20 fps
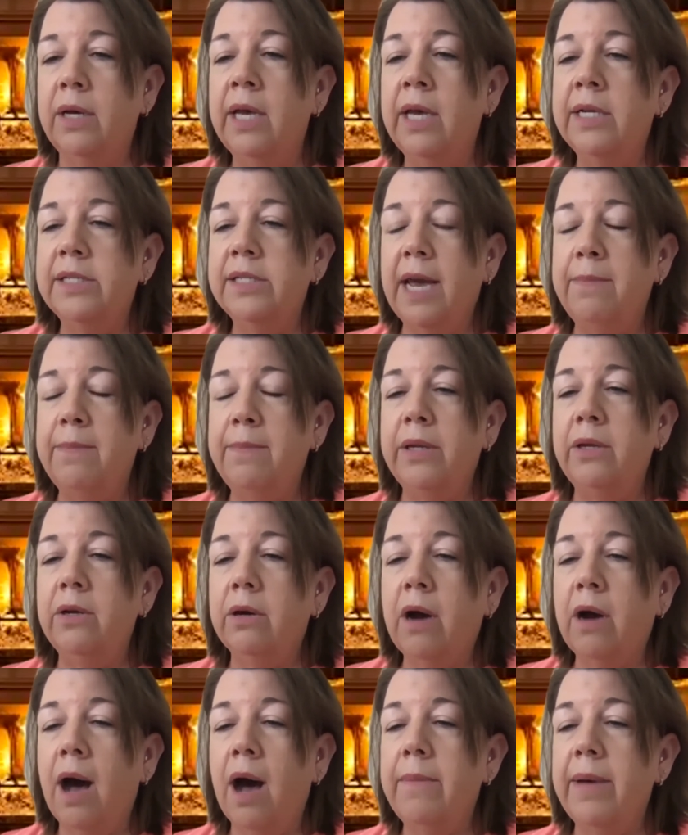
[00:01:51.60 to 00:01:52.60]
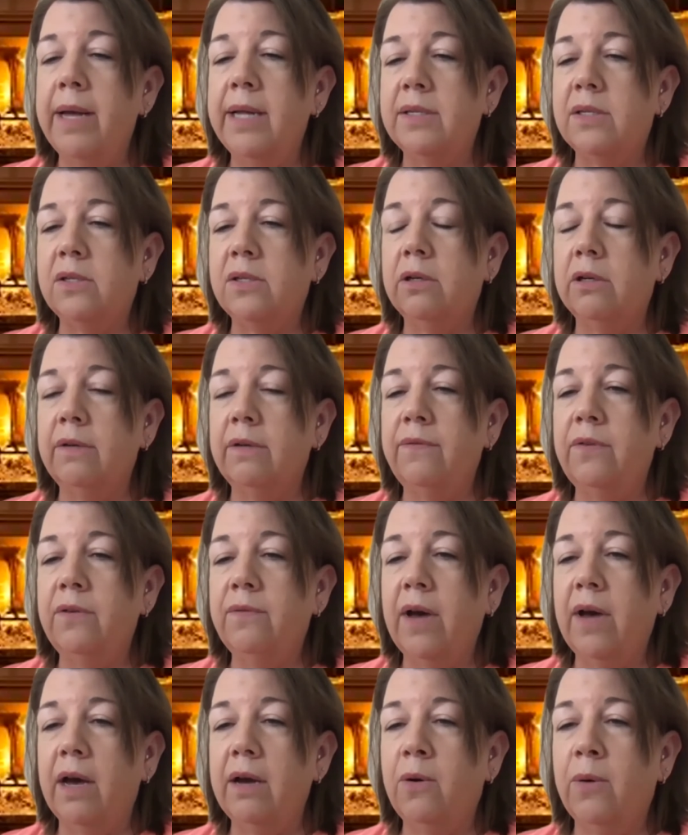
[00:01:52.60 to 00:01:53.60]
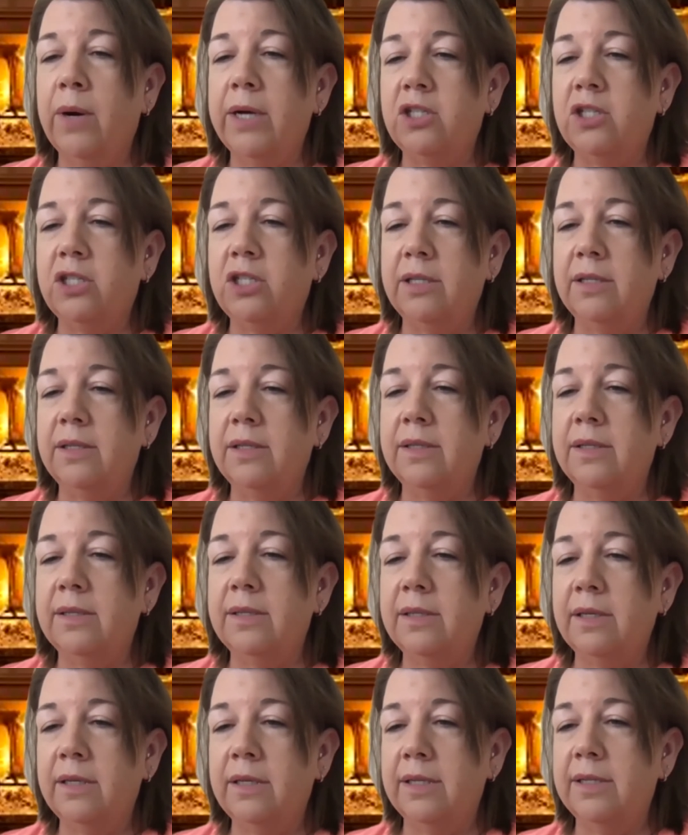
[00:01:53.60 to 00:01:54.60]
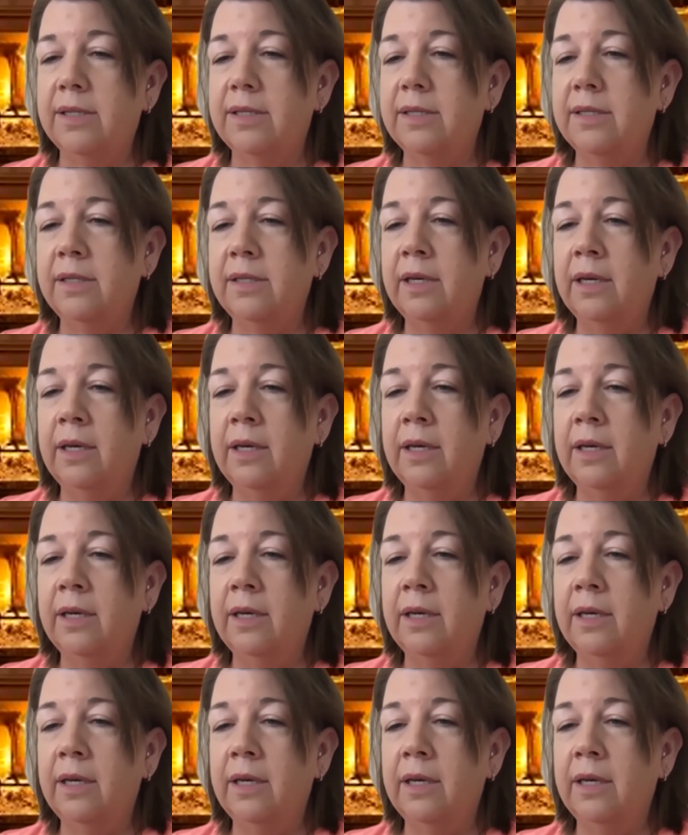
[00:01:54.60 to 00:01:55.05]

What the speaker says: type in your comments, or if you've got questions, because